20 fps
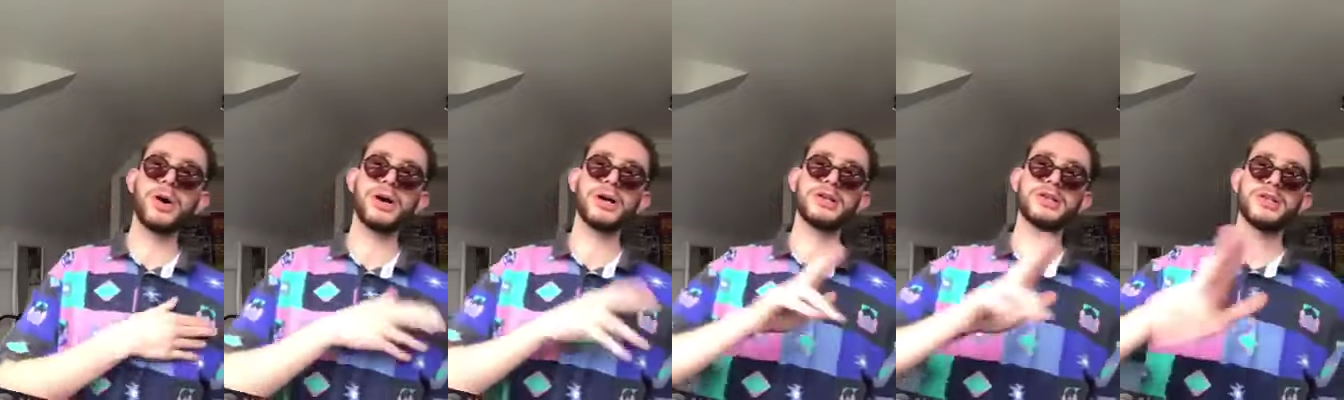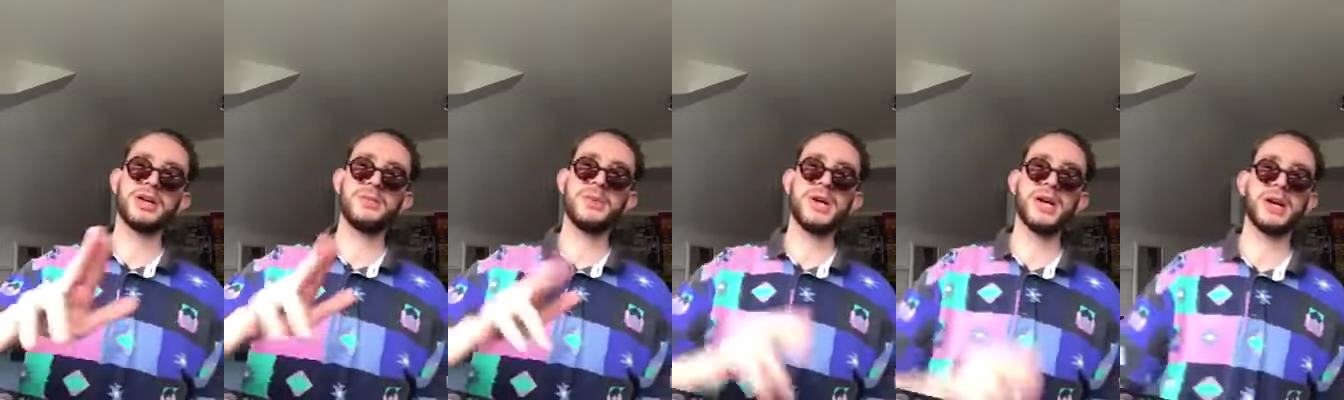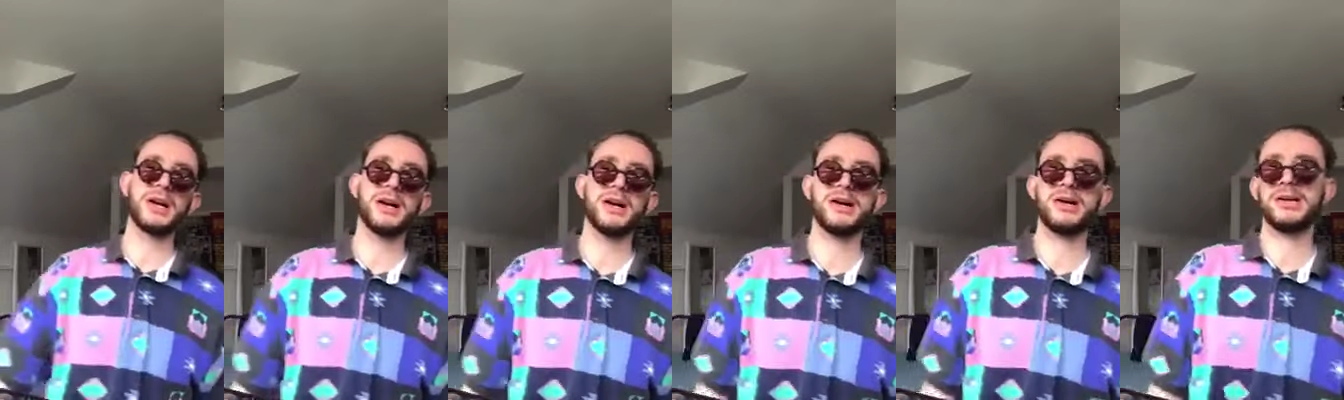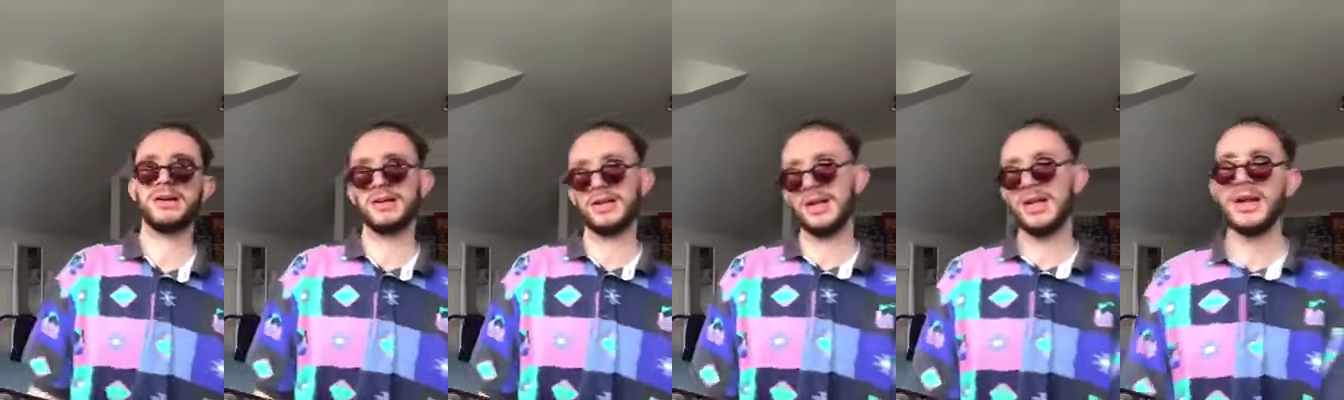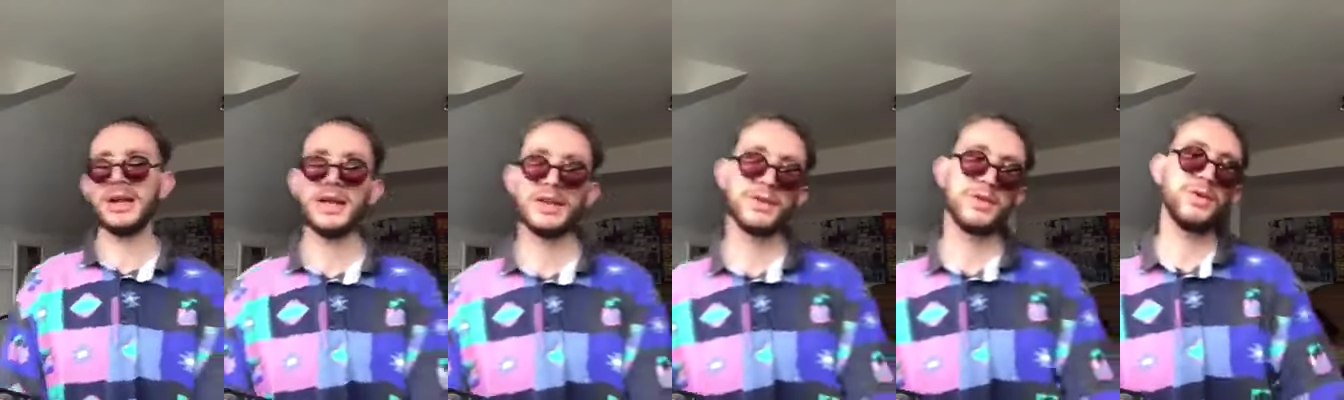Jamaica.
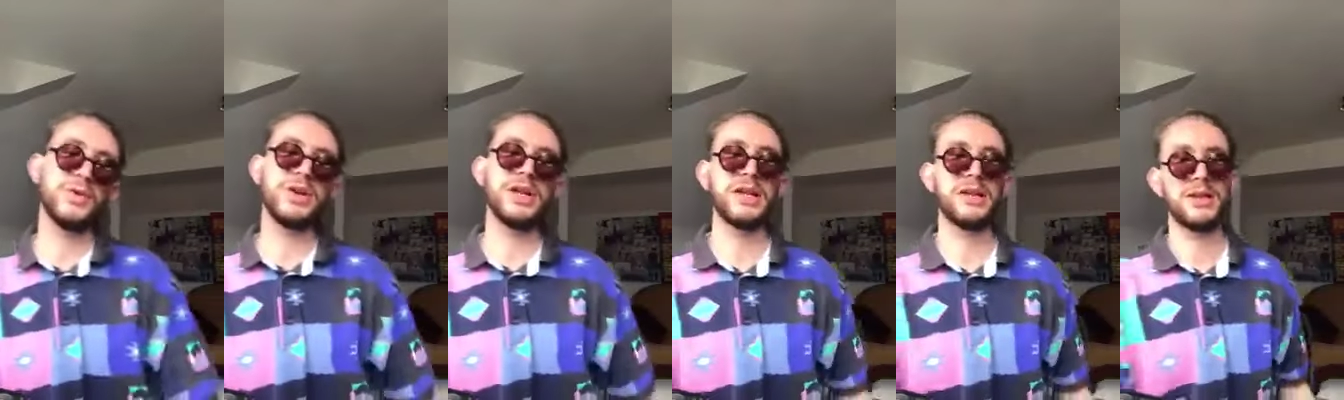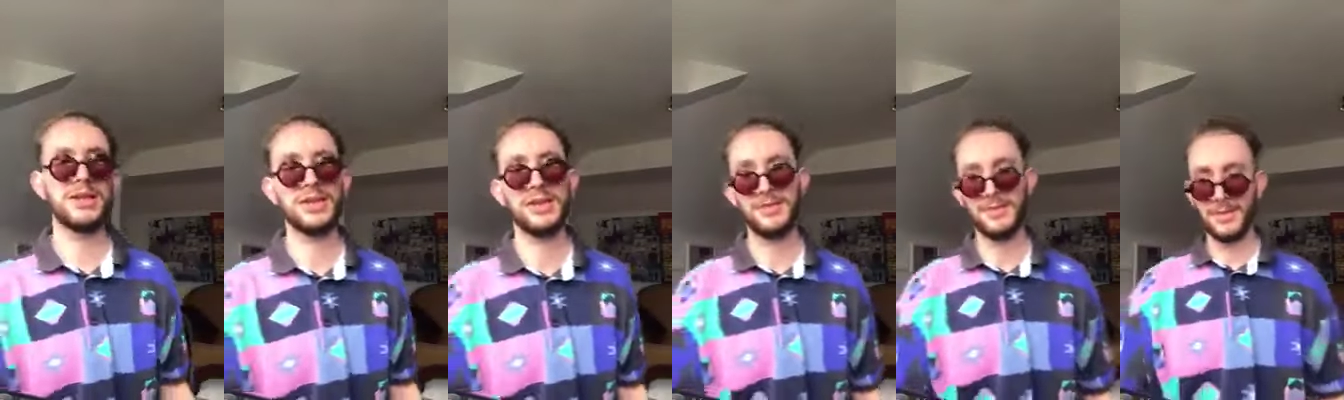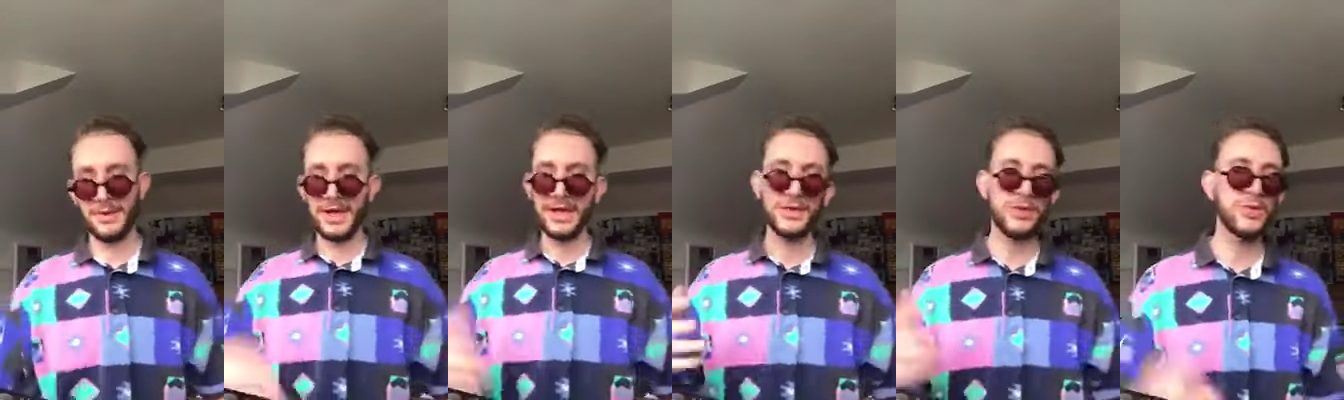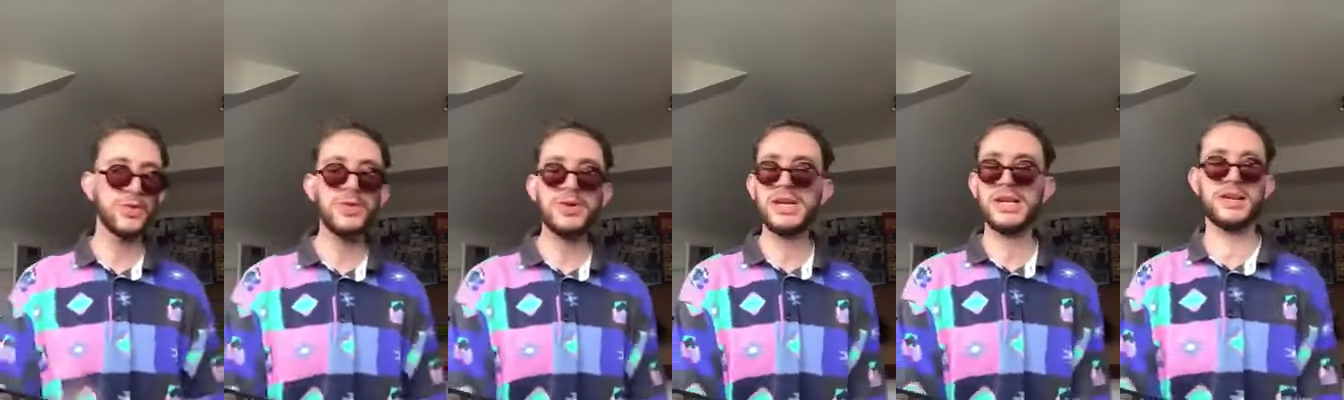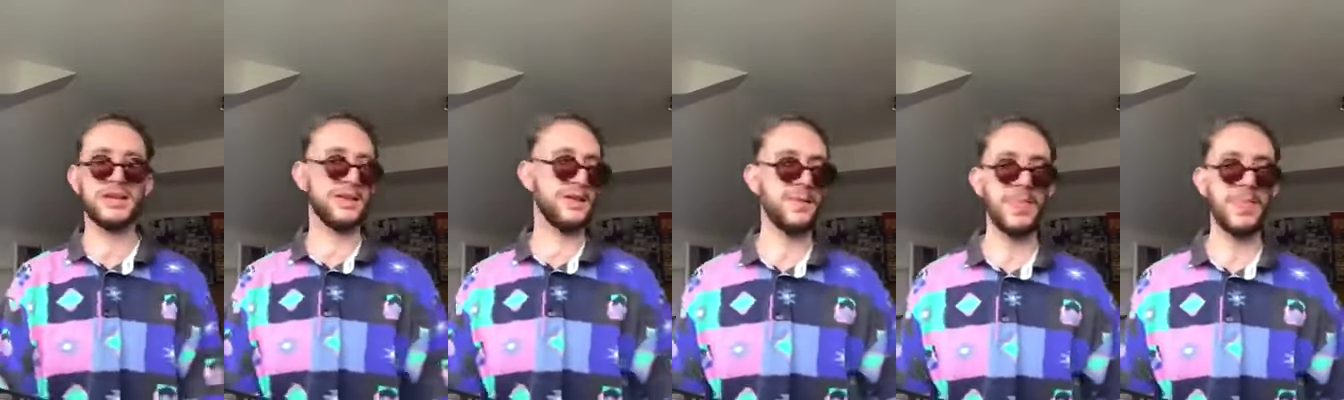Let's do this. Let's do this.